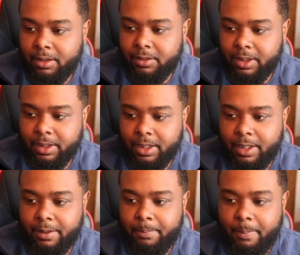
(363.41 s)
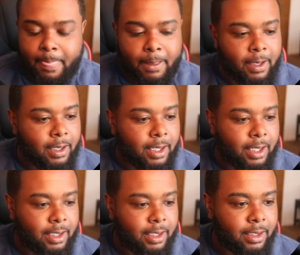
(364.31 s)
like that
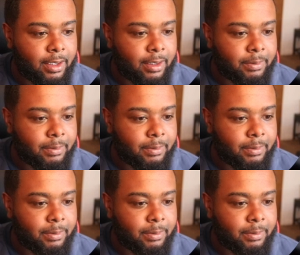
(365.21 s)
and then um,